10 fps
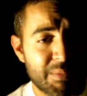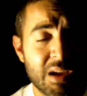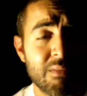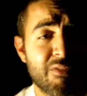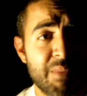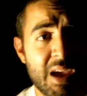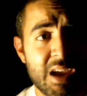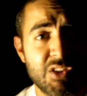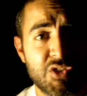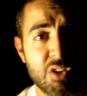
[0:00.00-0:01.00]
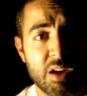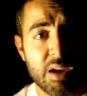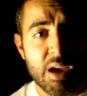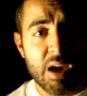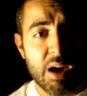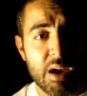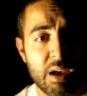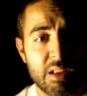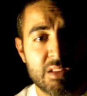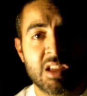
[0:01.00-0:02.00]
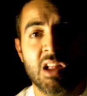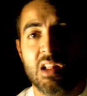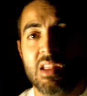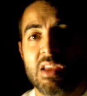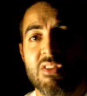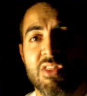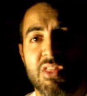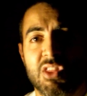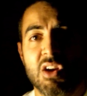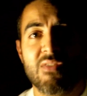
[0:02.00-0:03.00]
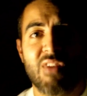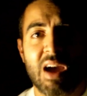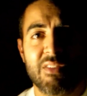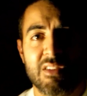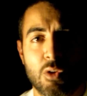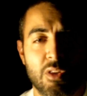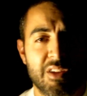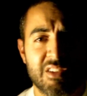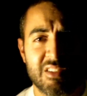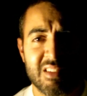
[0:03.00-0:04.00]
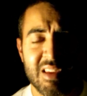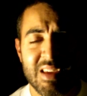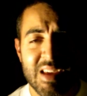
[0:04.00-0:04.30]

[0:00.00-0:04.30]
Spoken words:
I'm talking from the age till even 35 years old, they're just